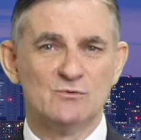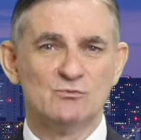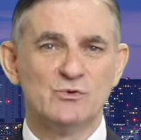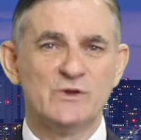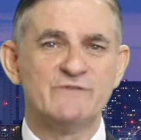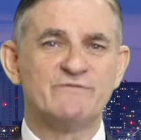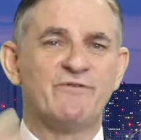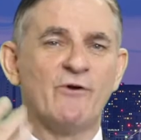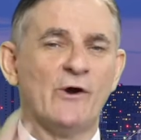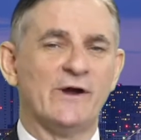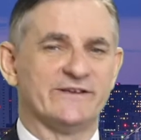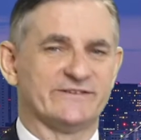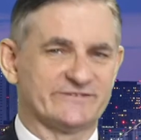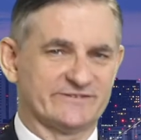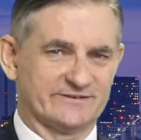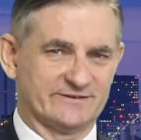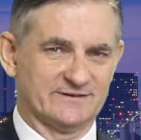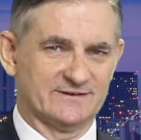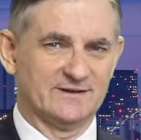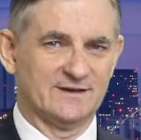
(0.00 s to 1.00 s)
We
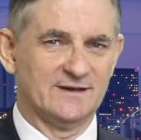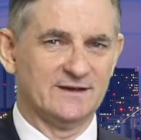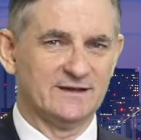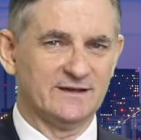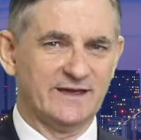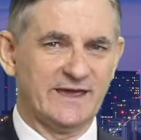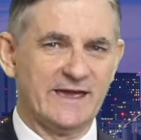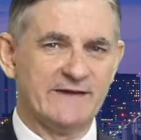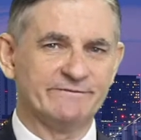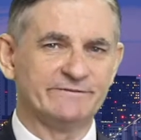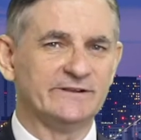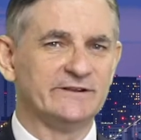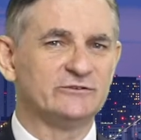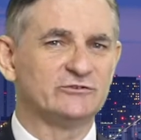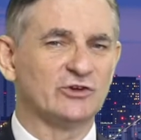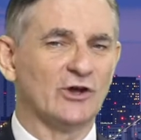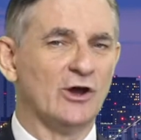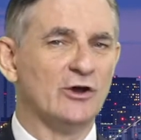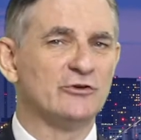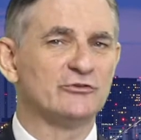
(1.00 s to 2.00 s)
voice carefully
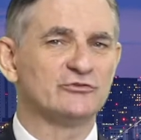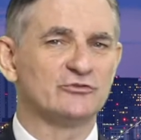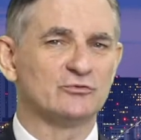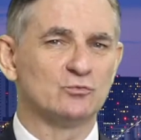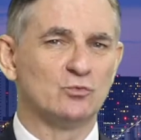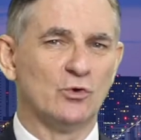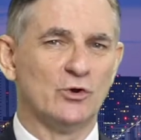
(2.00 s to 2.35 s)
chosen